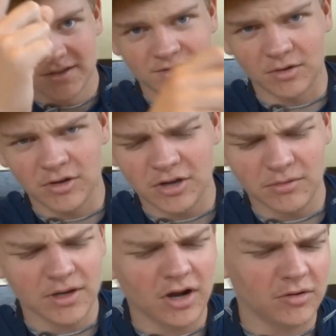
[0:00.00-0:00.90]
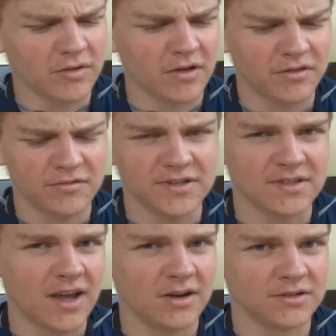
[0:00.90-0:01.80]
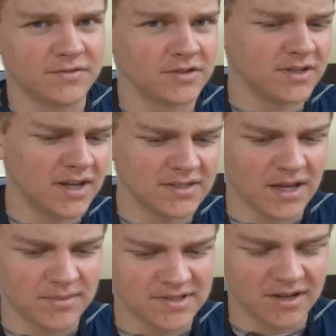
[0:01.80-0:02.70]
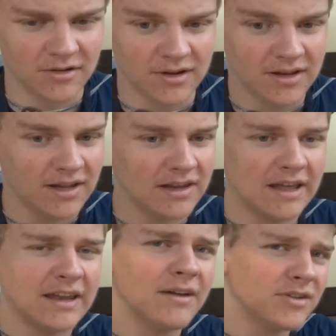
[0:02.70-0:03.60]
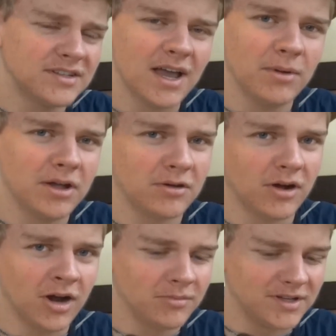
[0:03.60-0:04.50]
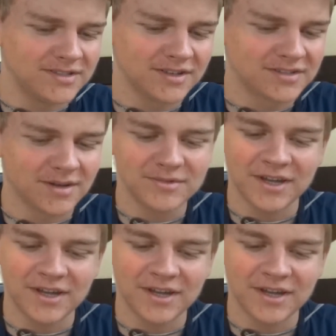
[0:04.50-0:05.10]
So here we are with our three sliders for today's episode. And every time I go to Arby's, there's some